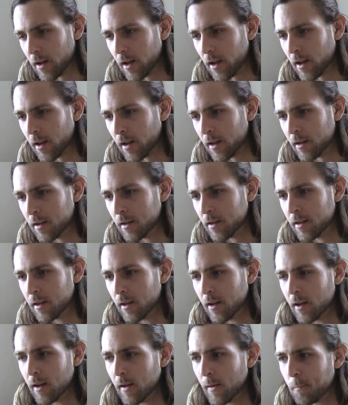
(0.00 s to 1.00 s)
and
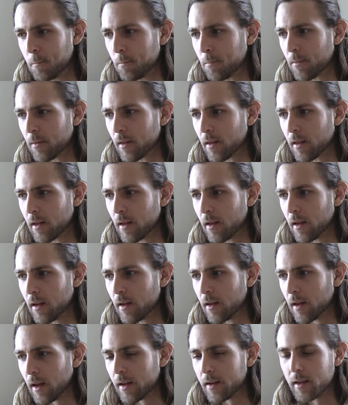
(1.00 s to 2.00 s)

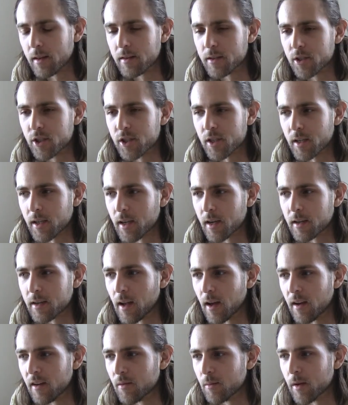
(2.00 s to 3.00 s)
I didn't get the shit kicked
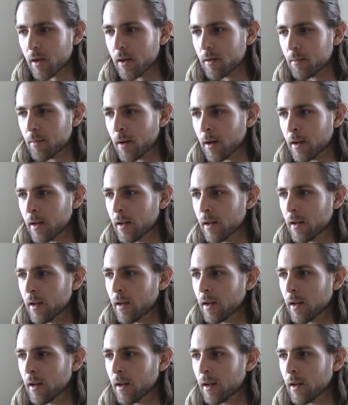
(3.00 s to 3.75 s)
out of me, but